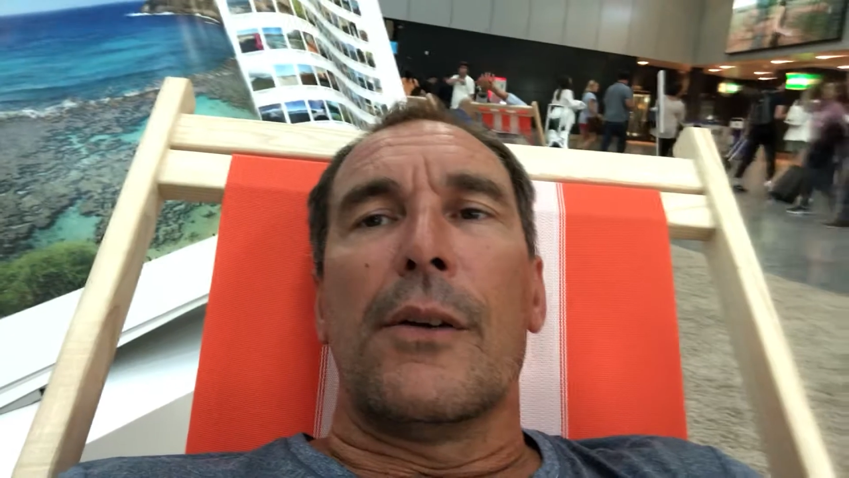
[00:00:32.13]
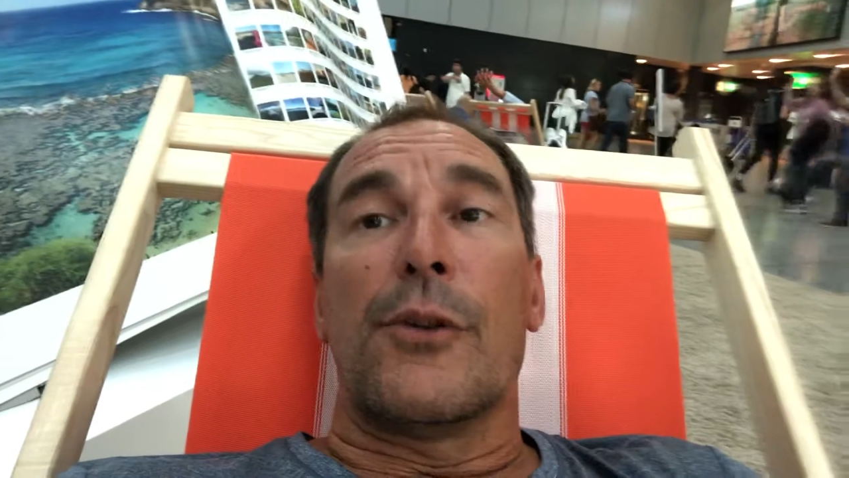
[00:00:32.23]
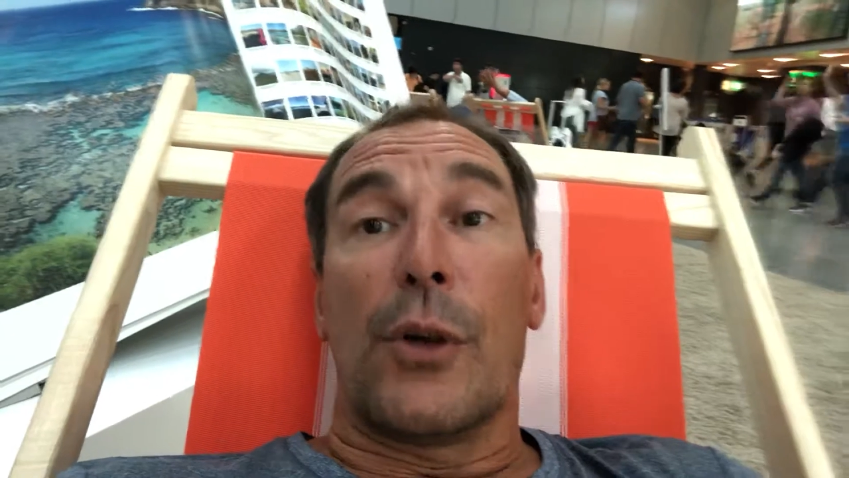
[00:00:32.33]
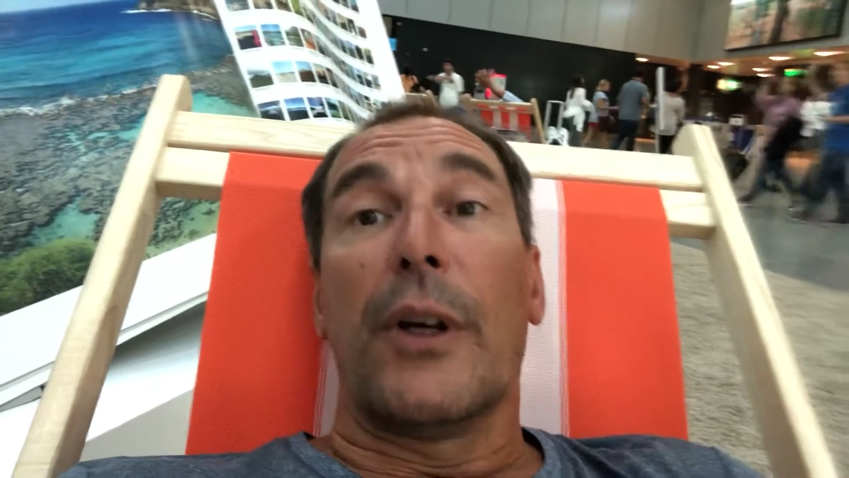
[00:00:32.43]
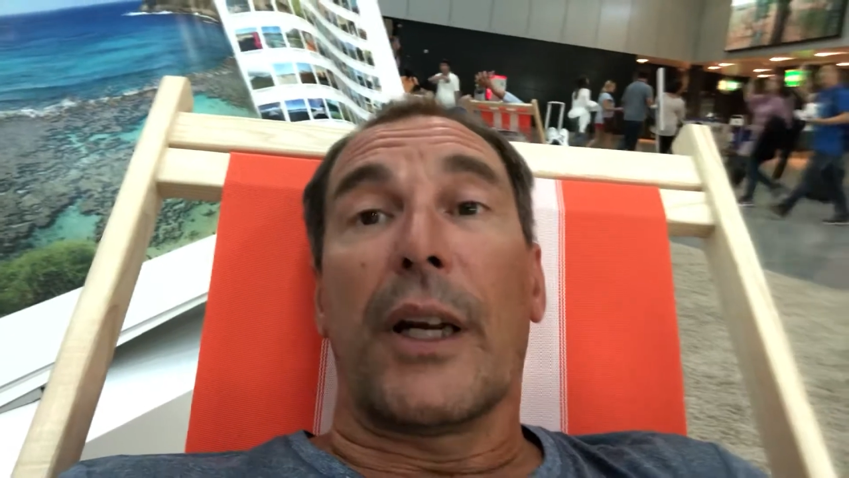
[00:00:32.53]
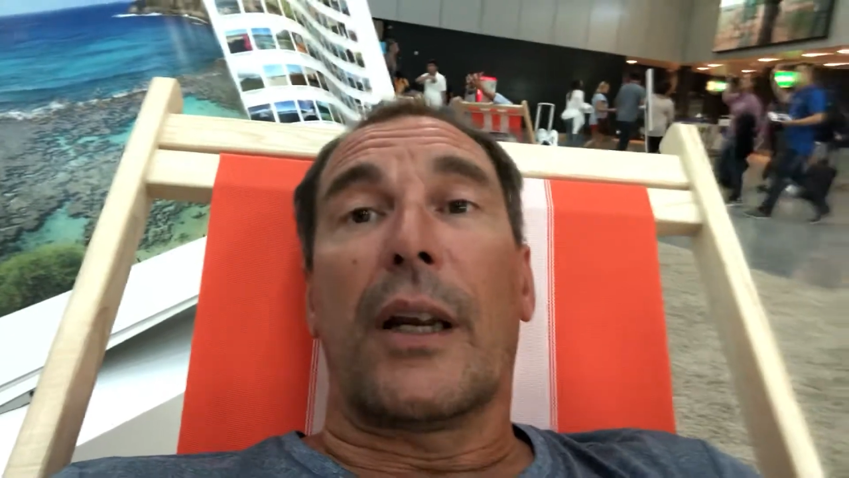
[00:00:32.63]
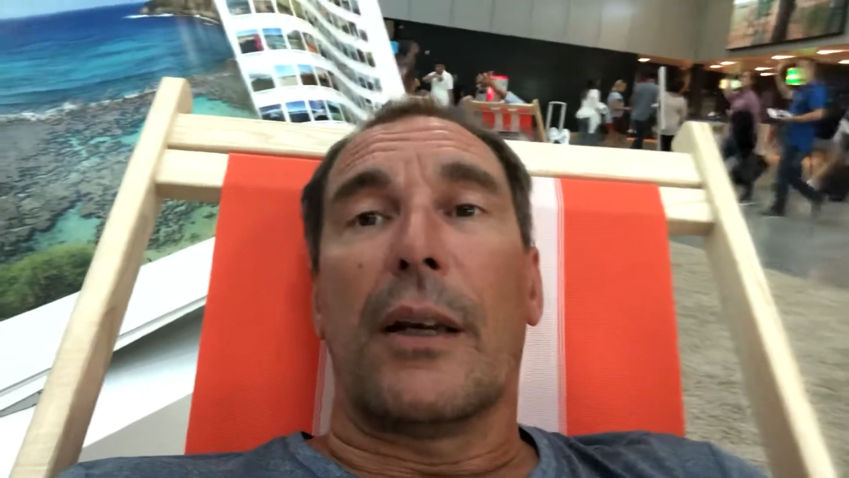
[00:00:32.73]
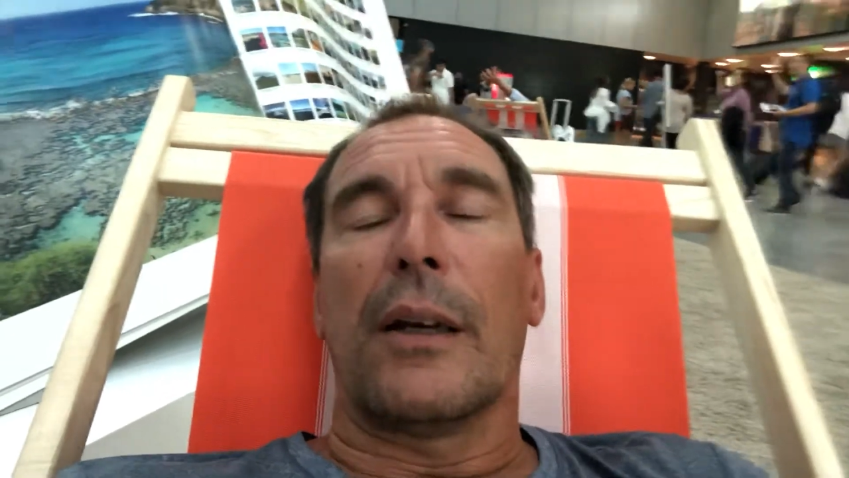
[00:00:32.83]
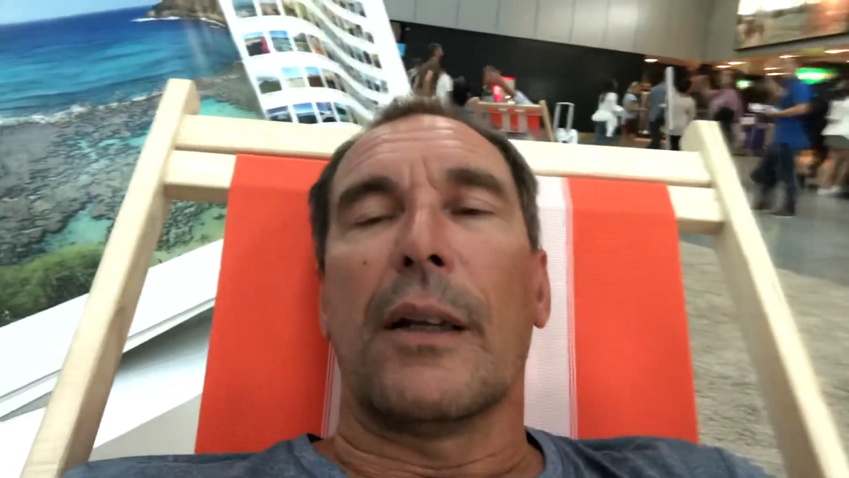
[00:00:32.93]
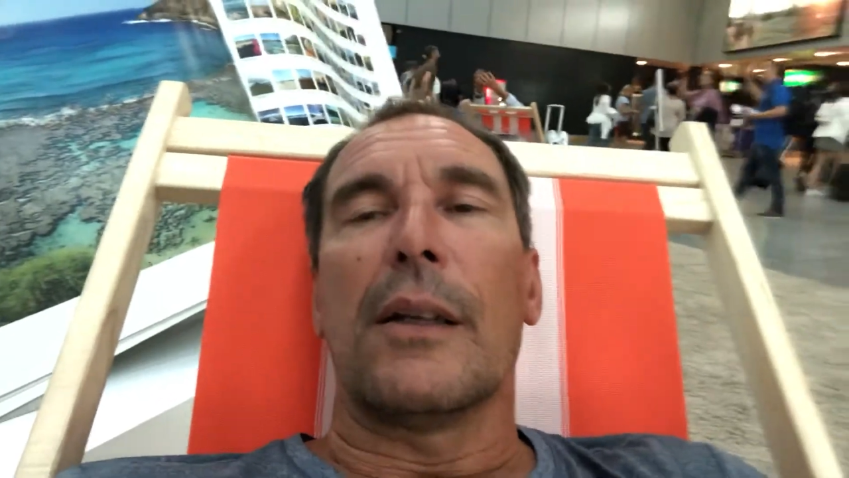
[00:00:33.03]

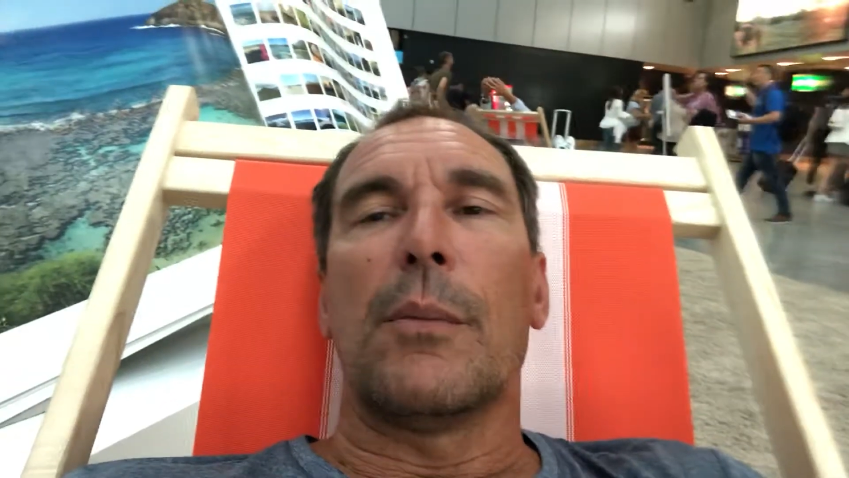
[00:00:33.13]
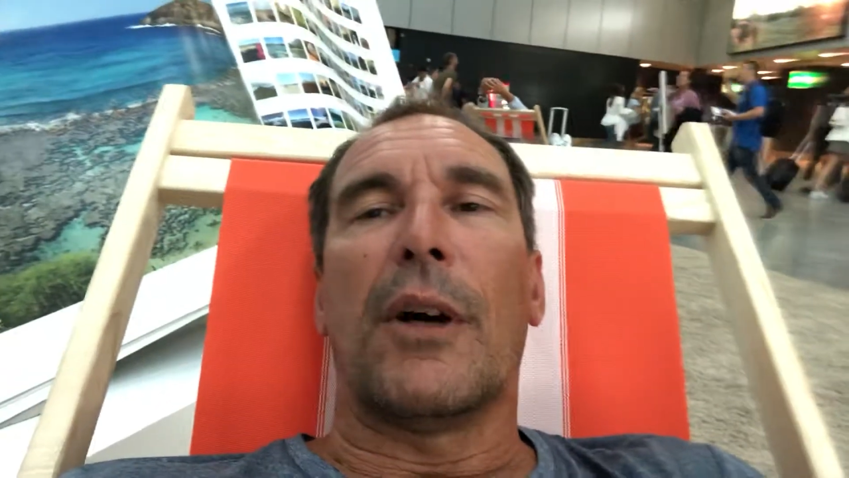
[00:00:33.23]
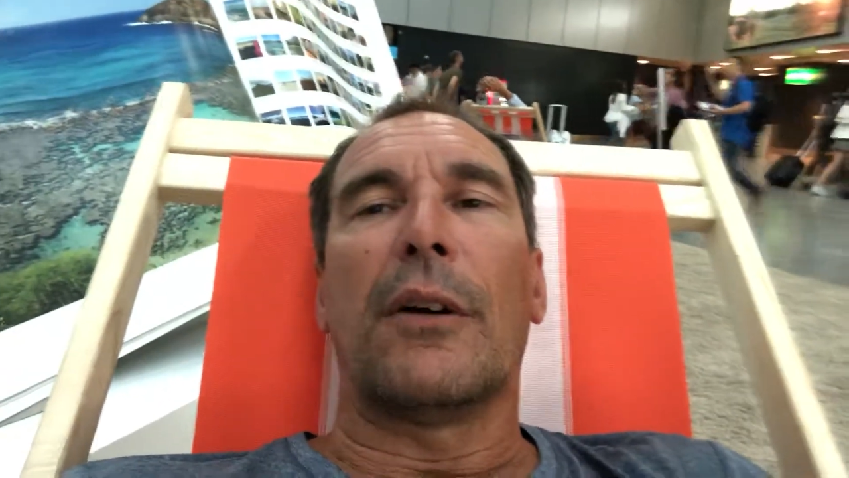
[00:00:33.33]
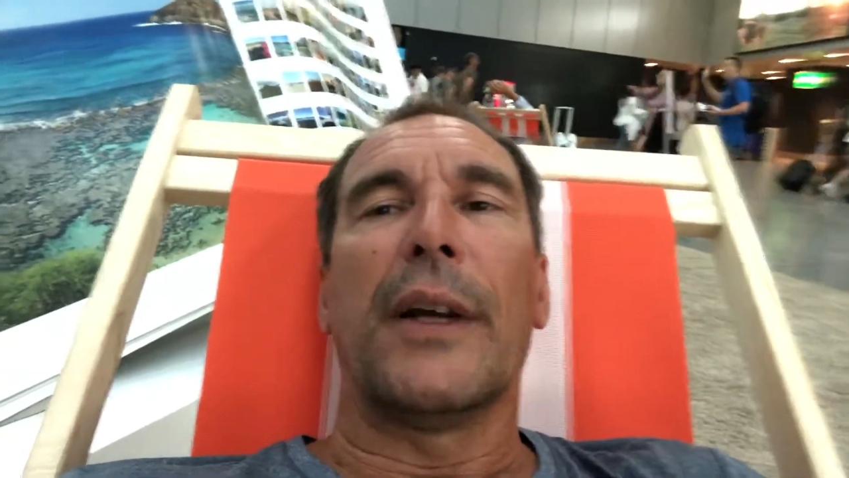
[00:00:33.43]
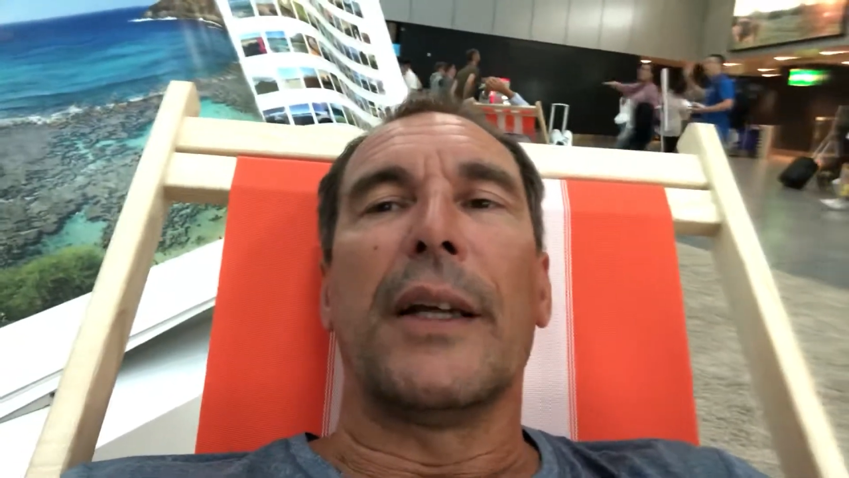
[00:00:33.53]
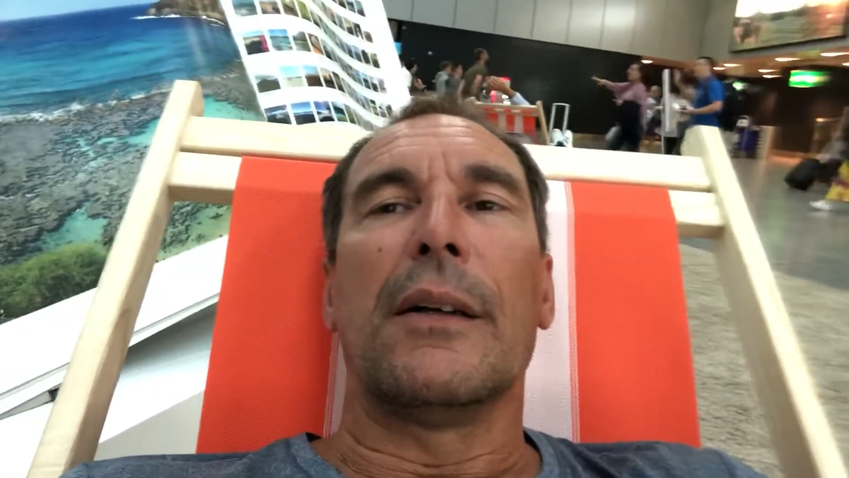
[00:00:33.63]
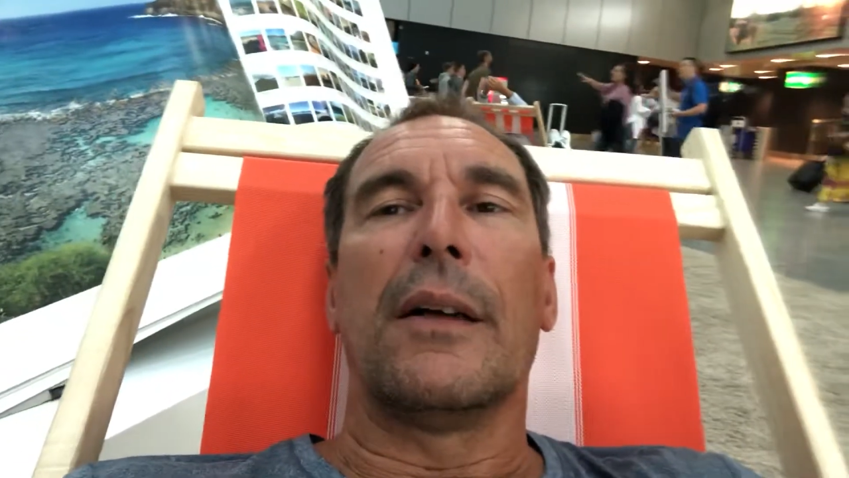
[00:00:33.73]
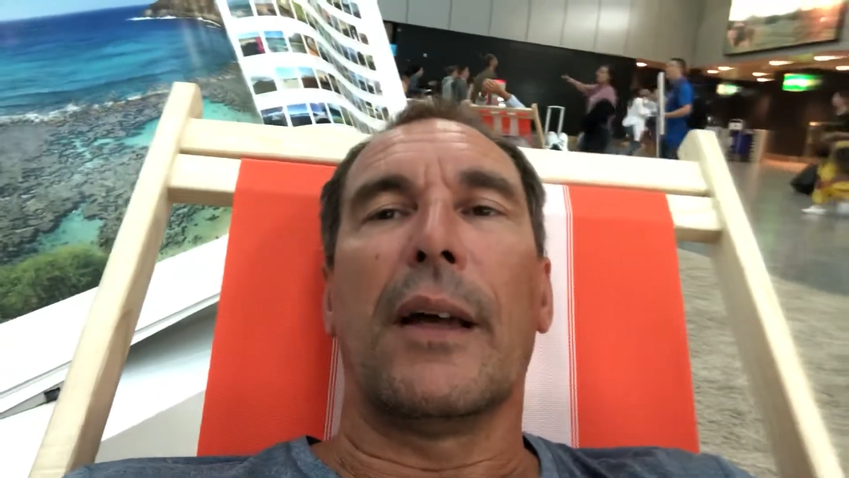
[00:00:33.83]
Zurich, and then Bahrain.